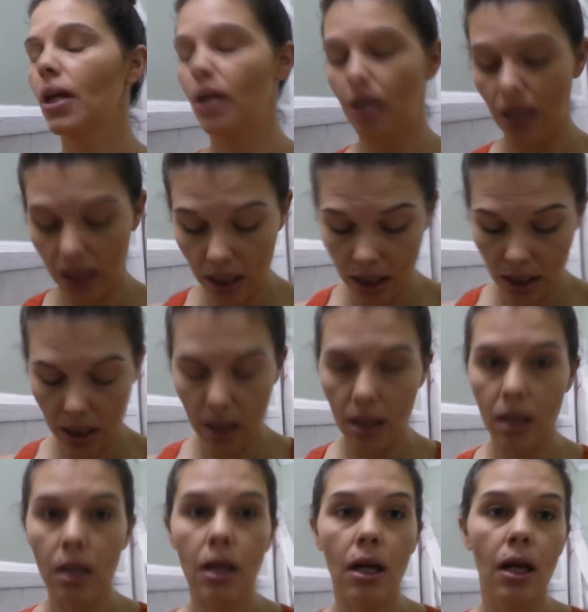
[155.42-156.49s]
and
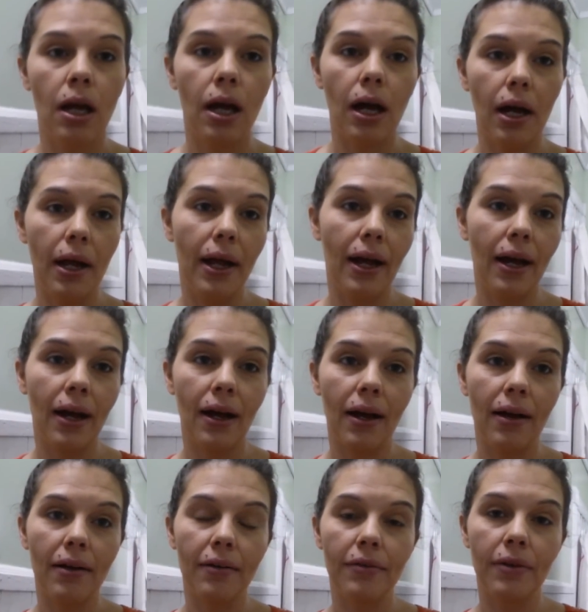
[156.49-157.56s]
I
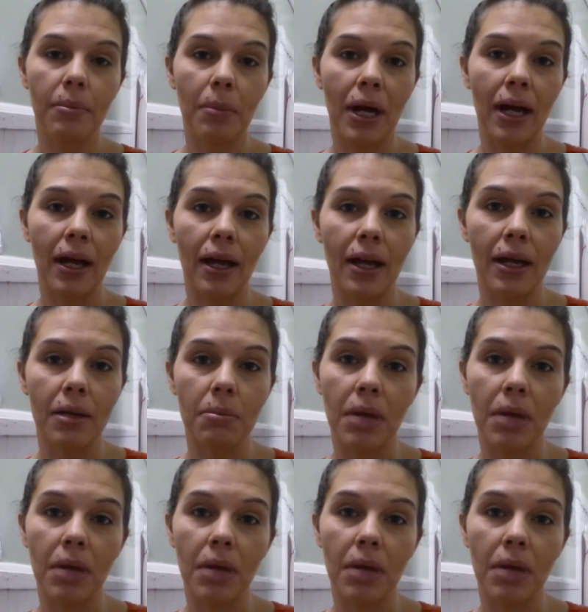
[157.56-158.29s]
have my